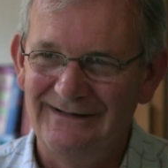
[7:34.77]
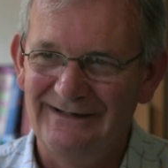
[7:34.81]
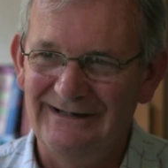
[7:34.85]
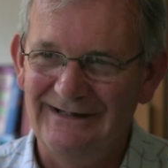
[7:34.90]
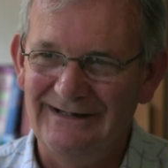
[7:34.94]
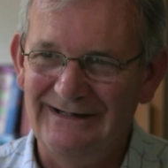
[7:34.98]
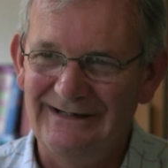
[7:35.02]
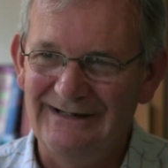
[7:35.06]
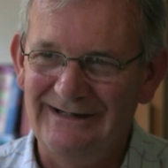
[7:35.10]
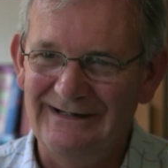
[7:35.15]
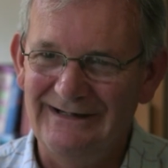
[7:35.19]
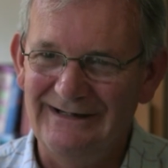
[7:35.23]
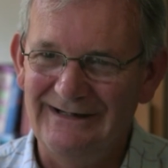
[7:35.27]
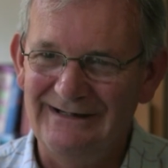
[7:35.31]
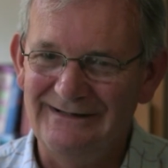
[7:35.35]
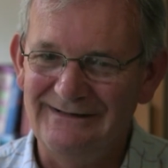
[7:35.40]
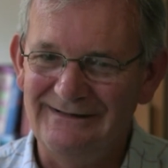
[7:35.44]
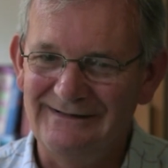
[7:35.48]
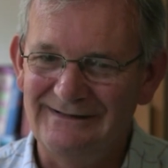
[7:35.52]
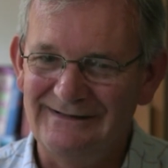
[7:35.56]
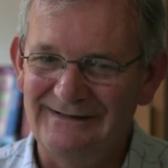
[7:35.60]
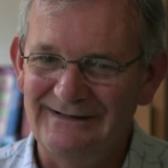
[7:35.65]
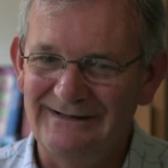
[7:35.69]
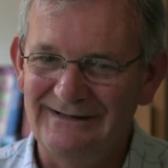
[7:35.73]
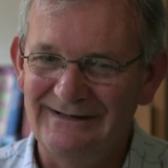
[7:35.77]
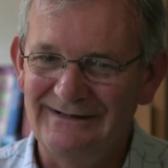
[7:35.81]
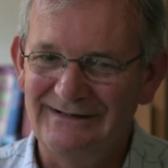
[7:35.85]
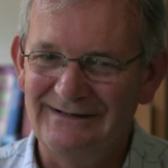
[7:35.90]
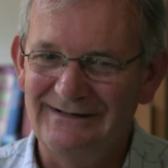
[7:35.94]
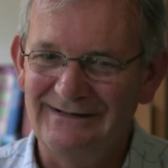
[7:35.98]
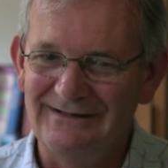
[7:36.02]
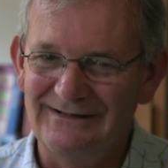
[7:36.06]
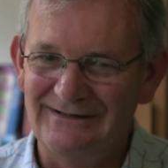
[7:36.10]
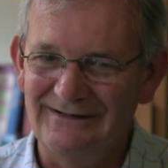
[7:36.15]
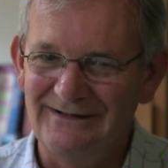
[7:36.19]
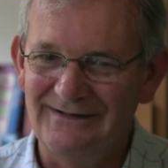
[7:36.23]

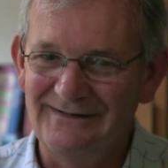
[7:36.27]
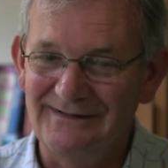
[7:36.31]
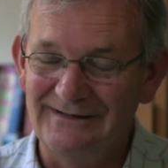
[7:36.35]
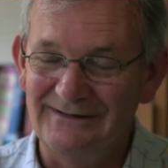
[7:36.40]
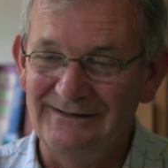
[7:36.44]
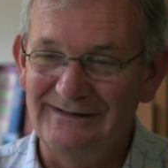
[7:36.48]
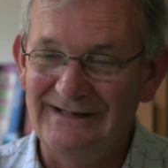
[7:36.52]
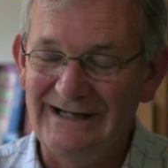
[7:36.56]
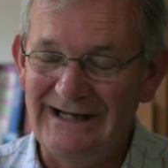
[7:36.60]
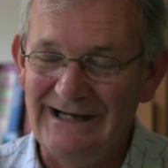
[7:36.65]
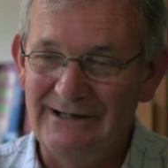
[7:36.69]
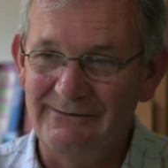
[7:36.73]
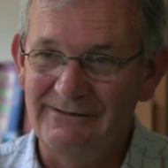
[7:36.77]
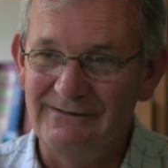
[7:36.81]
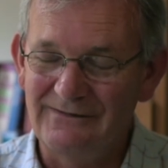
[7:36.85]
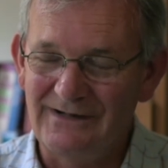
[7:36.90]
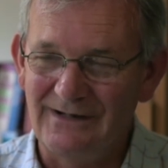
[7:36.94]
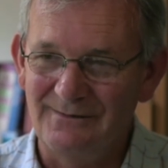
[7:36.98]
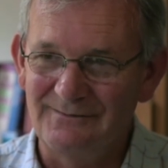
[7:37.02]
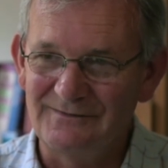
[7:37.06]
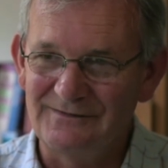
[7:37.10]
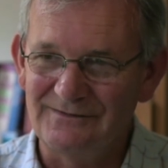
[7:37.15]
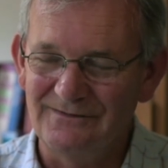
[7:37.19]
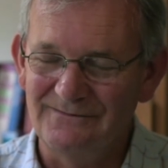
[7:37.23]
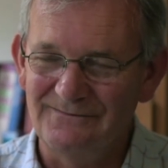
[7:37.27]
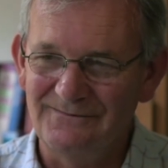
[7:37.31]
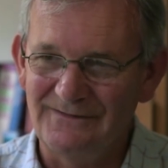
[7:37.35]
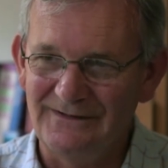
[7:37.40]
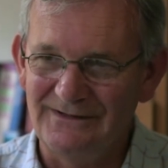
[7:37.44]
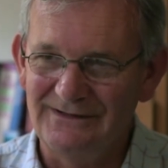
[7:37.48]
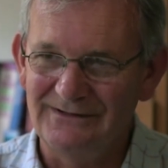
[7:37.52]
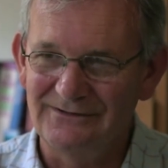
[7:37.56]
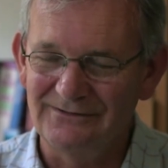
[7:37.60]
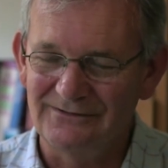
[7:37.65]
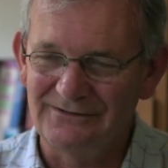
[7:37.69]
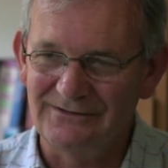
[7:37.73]
I think now we've come to a
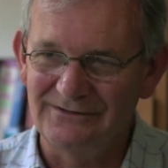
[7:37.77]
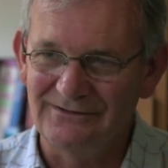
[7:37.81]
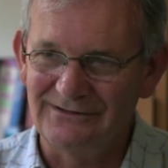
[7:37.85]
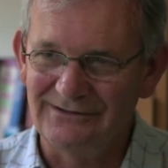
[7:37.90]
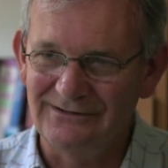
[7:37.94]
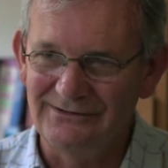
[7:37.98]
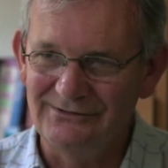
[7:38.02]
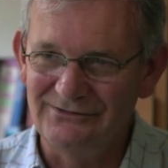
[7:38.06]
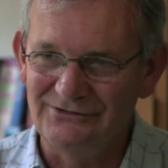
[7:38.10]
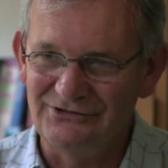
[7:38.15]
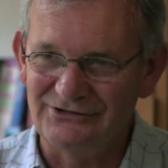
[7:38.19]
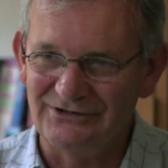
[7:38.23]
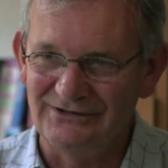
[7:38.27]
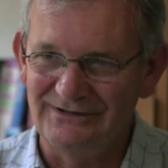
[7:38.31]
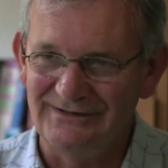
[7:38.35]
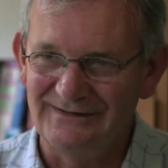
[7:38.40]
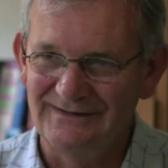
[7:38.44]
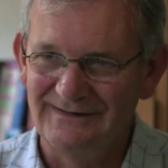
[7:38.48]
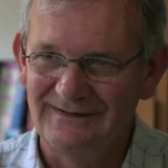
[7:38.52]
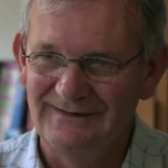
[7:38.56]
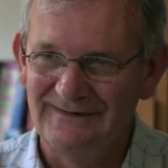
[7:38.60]
very good conclusion